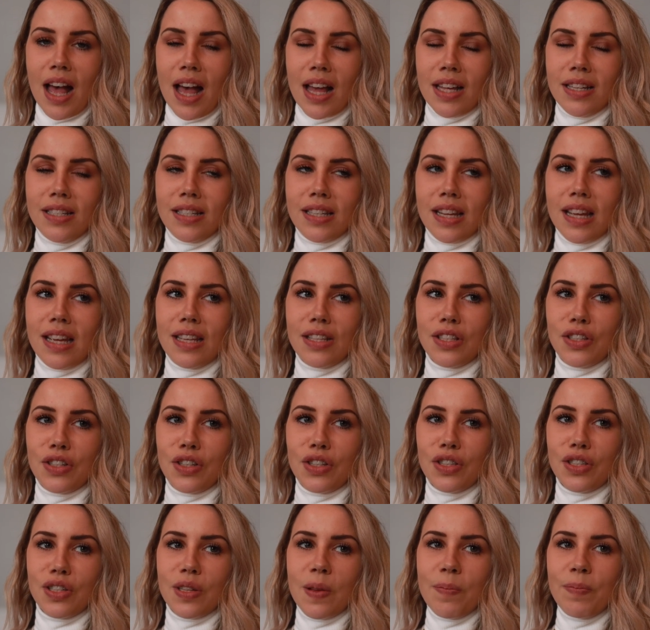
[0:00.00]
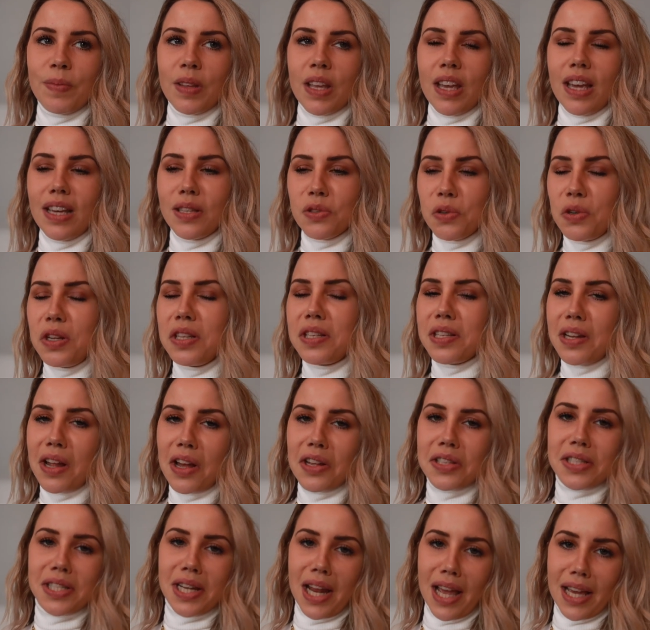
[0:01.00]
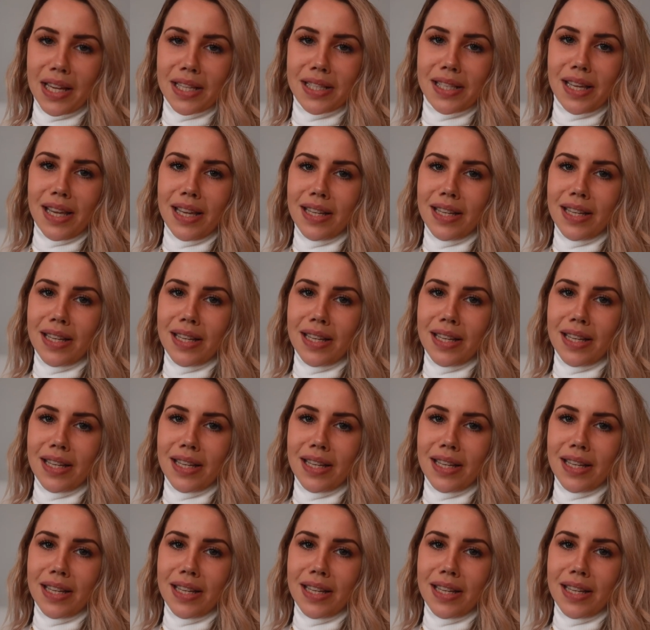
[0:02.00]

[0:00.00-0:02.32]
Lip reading: And it's just, it's on its last legs.